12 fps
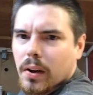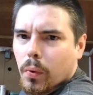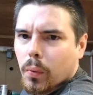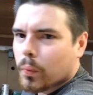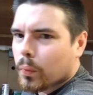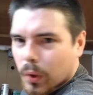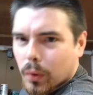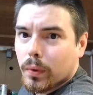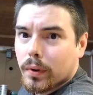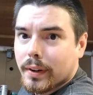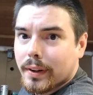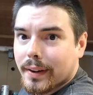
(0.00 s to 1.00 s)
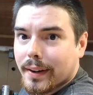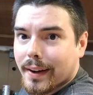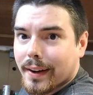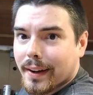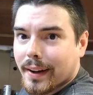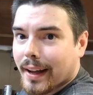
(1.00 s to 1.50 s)
Woo!
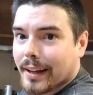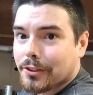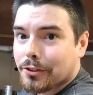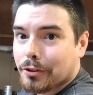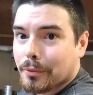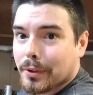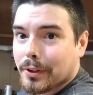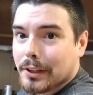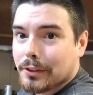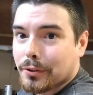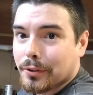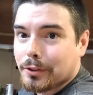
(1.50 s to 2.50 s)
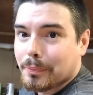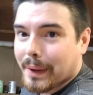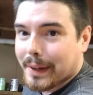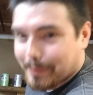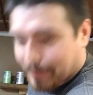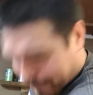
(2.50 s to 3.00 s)
I just tripped on that 2-inch pipe.